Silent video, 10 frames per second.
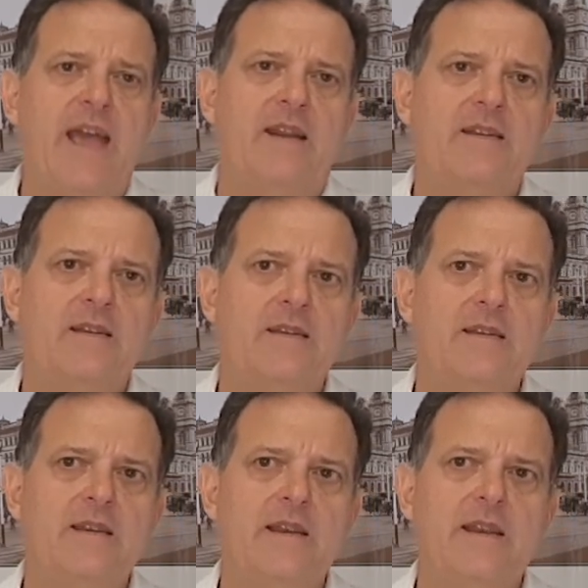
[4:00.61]
it out.
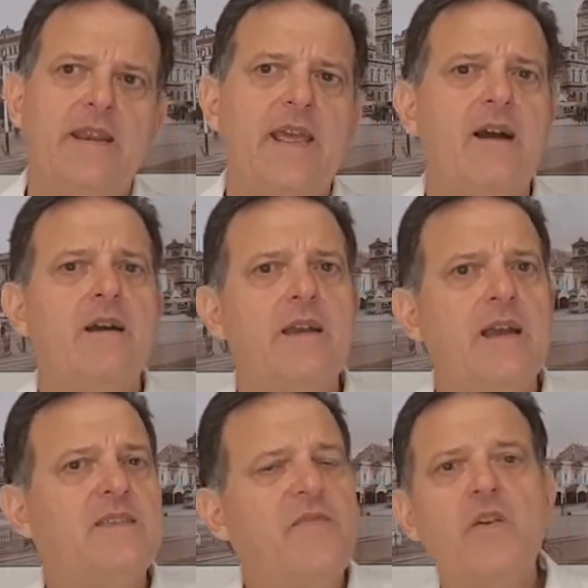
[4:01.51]
Now,
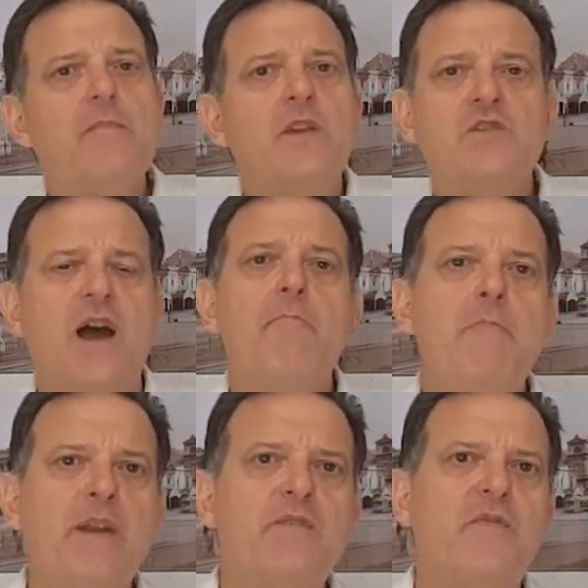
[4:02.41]
it's very much a
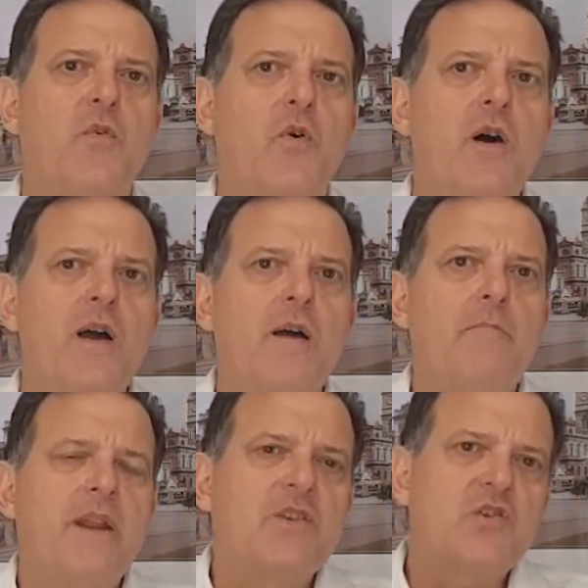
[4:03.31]
metaphor,
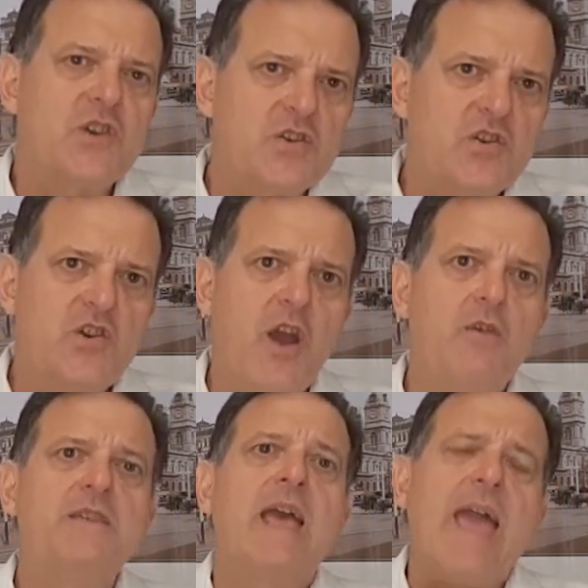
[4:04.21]
but it just
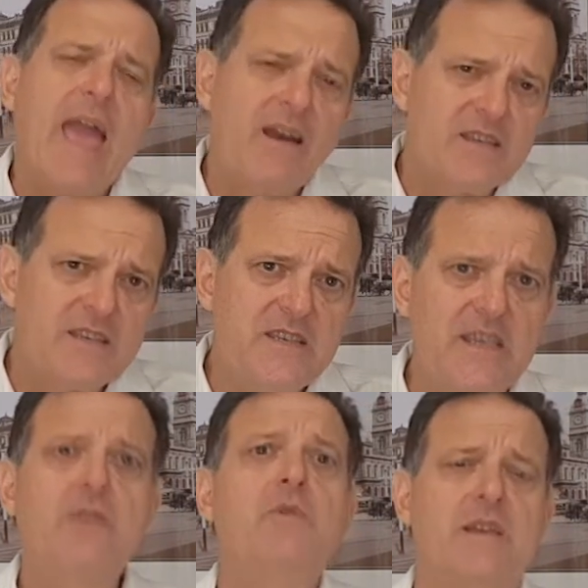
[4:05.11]
shows how
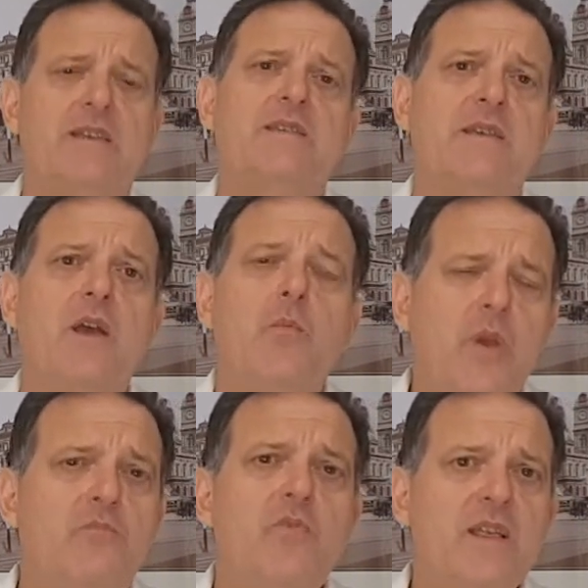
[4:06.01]
serious
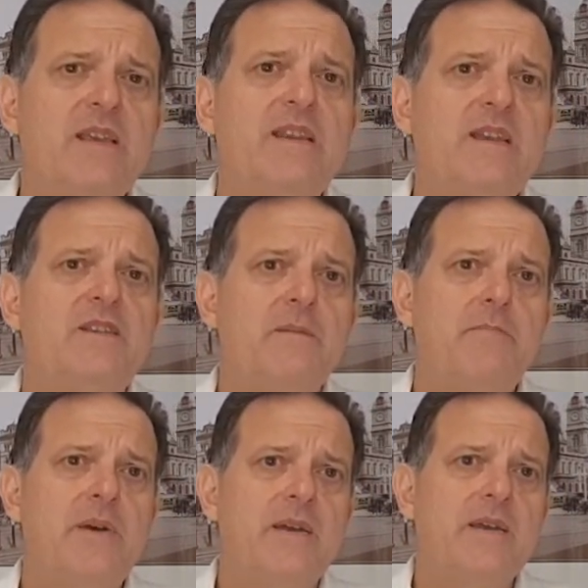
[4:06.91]
we really need to
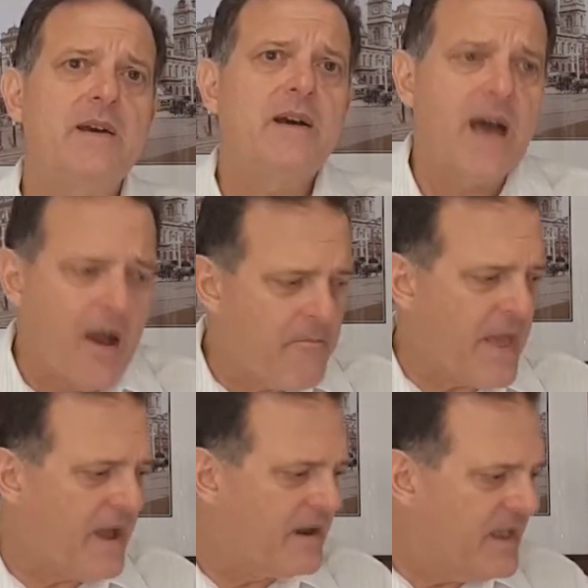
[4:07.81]
be
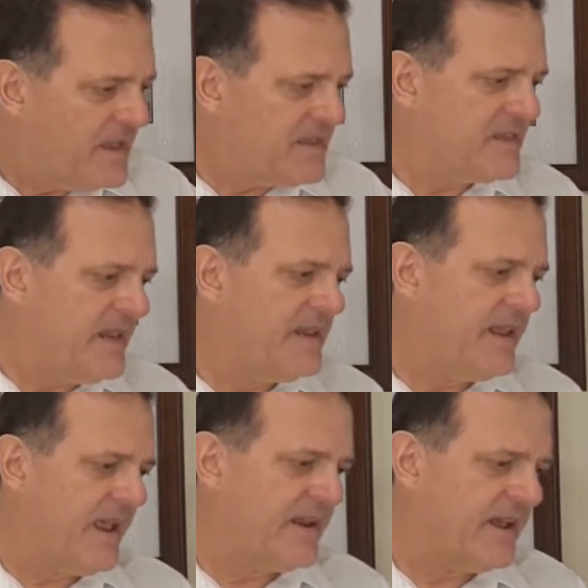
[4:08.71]
about
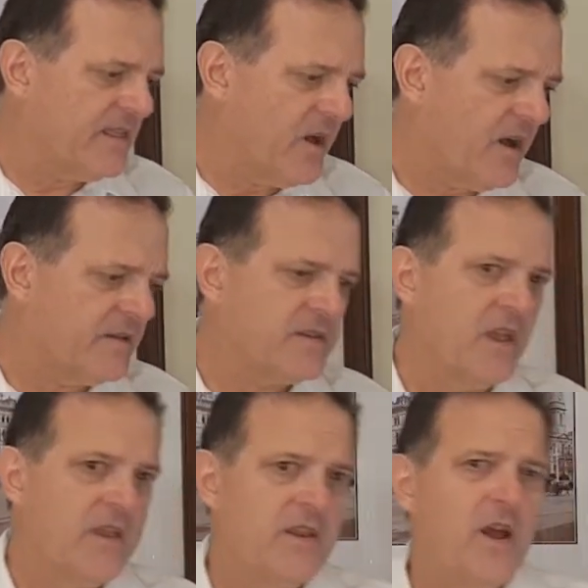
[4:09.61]
sin in our lives.
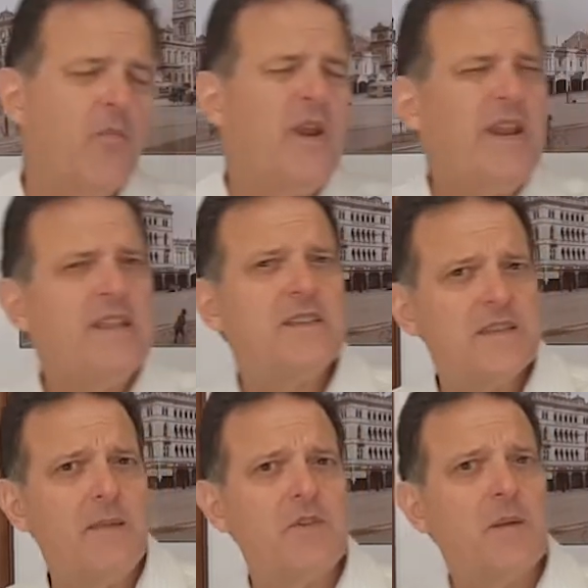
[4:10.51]
You know, we need to
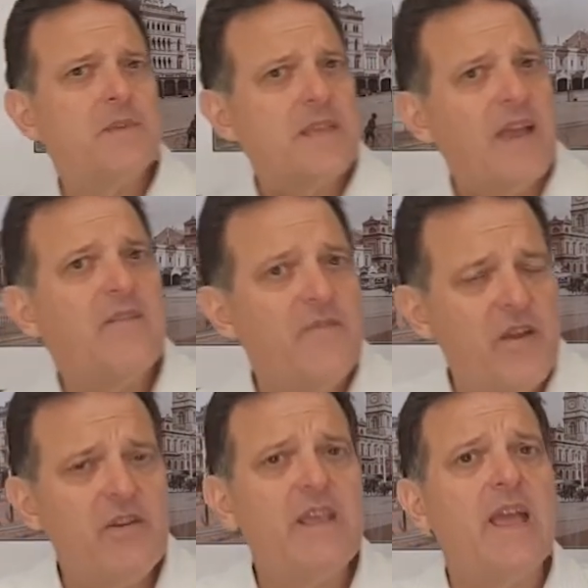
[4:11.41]
sometimes take
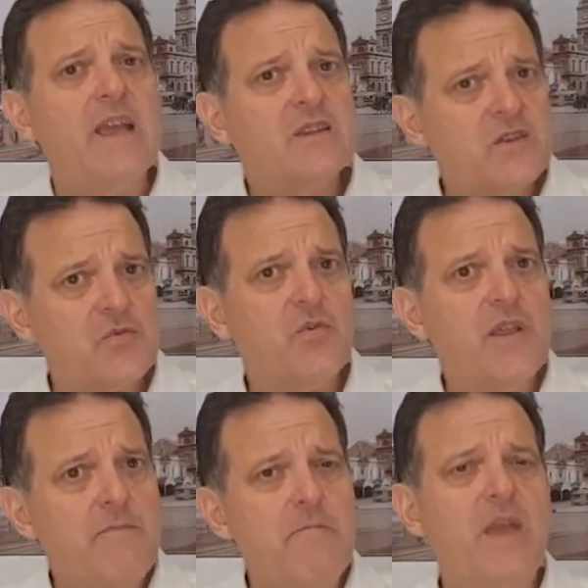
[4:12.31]
very
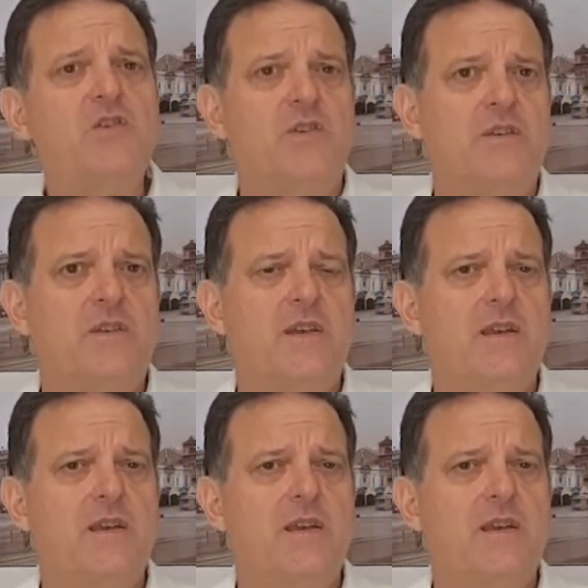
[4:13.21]
extreme measures